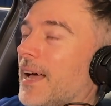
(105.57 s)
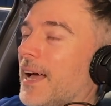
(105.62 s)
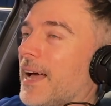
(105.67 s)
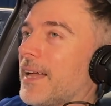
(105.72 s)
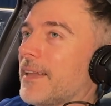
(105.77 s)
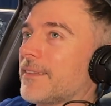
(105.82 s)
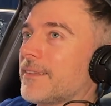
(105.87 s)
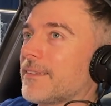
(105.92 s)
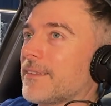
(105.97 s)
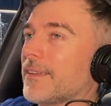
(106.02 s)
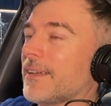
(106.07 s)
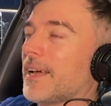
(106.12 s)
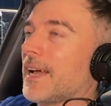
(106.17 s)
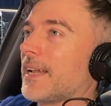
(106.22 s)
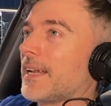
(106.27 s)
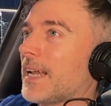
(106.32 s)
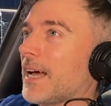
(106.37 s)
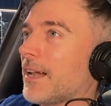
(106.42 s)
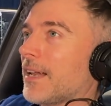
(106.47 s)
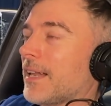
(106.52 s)
And, uh,
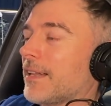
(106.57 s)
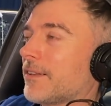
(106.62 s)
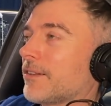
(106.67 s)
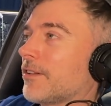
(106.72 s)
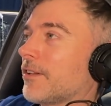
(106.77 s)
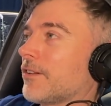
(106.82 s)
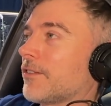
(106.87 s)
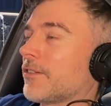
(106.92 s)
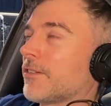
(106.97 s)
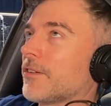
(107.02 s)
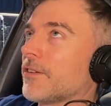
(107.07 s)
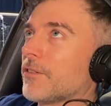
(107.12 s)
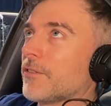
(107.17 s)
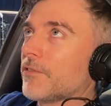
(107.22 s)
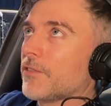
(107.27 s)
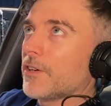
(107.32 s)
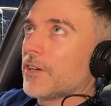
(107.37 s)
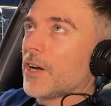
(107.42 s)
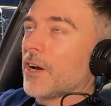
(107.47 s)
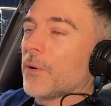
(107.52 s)
and now let's just
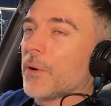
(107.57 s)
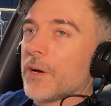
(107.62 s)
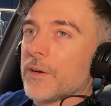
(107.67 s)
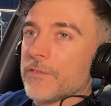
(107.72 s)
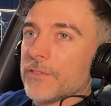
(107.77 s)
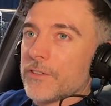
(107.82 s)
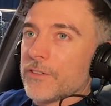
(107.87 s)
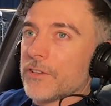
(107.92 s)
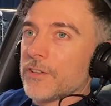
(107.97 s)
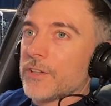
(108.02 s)
go over to